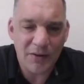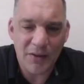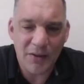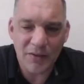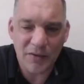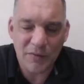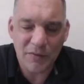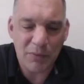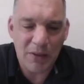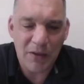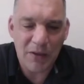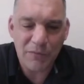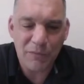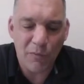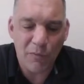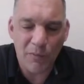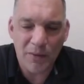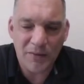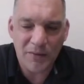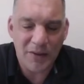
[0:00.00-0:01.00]
on this
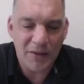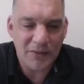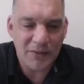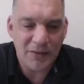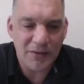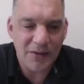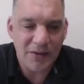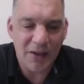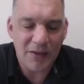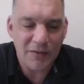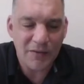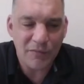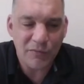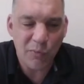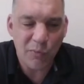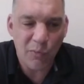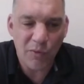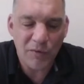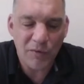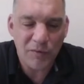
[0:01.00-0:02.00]
platform as anything negative
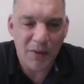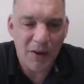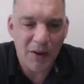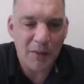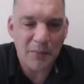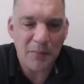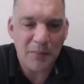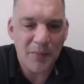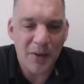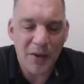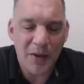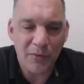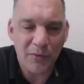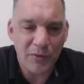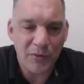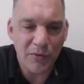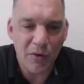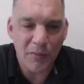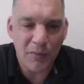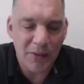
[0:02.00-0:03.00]
towards my alma mater
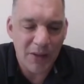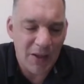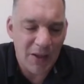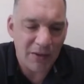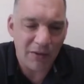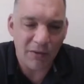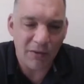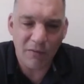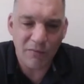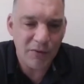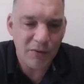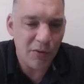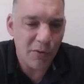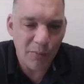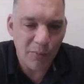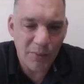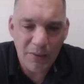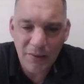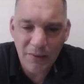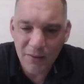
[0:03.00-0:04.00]
or the Army. I love the
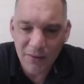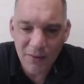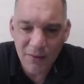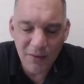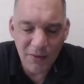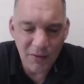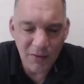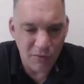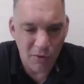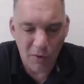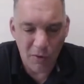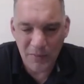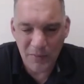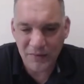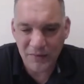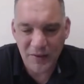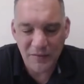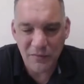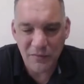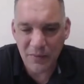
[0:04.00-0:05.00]
Army. The
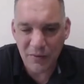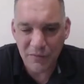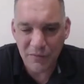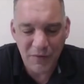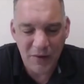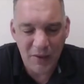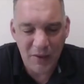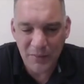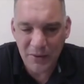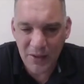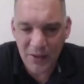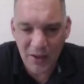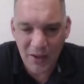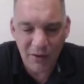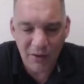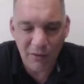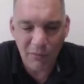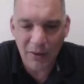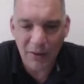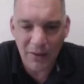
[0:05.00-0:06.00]
Army's given my family and I
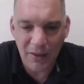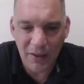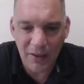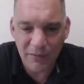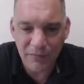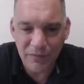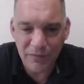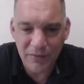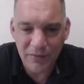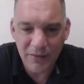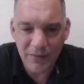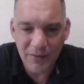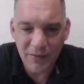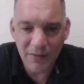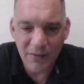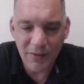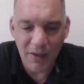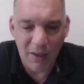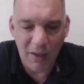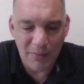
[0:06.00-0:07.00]
a great life.
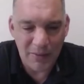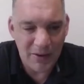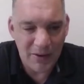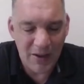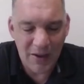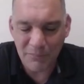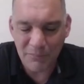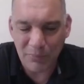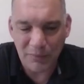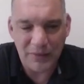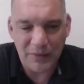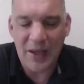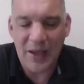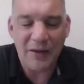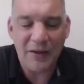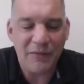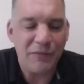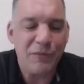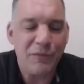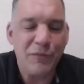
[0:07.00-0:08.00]
I mean,
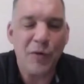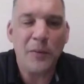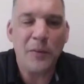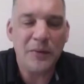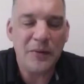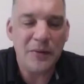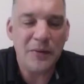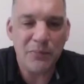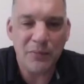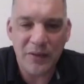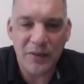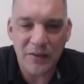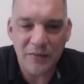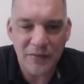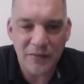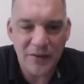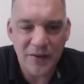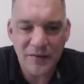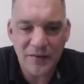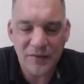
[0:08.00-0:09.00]
I firmly believe
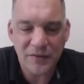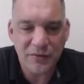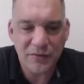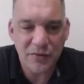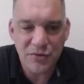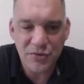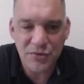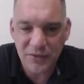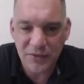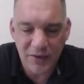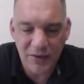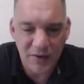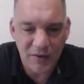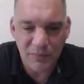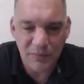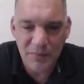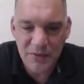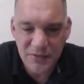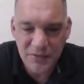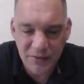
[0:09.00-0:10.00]
in the institution and
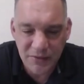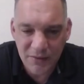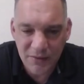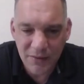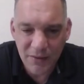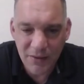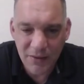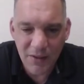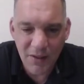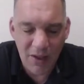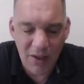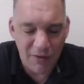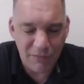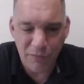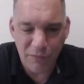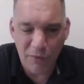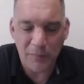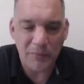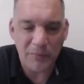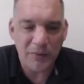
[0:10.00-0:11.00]
its mission. I
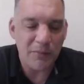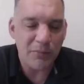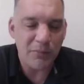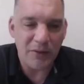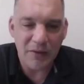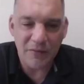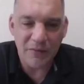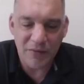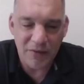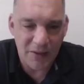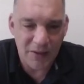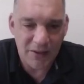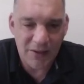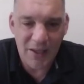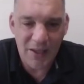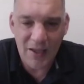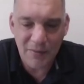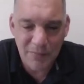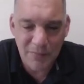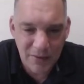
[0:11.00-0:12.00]
firmly believe in the
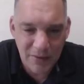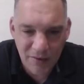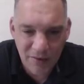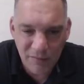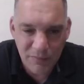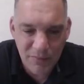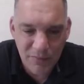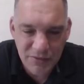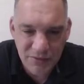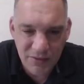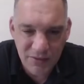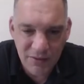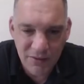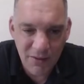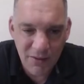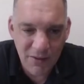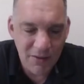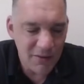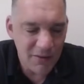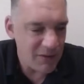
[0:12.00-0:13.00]
academy and its mission.
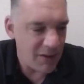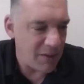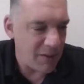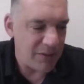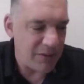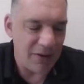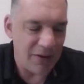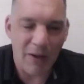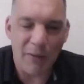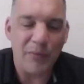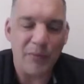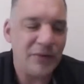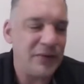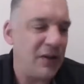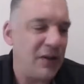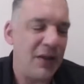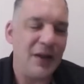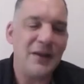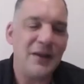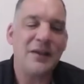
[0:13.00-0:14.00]
I mean, I would
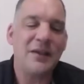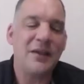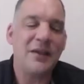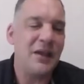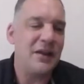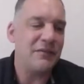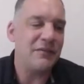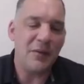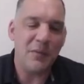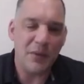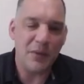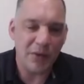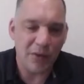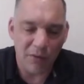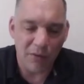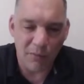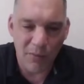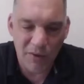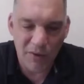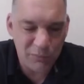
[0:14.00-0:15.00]
tell any kid if they want to
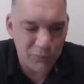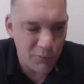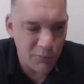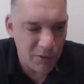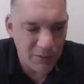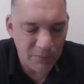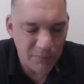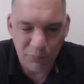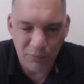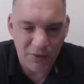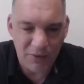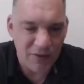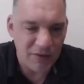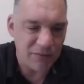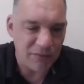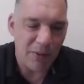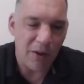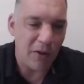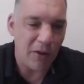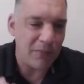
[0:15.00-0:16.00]
go to West Point,
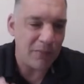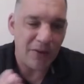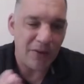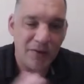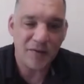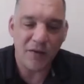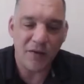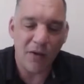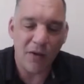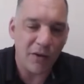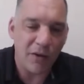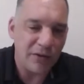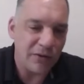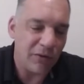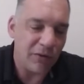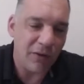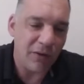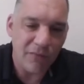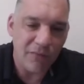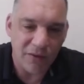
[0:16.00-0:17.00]
please, by all means, go.
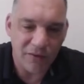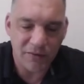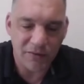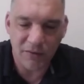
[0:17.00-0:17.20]
You'll love it.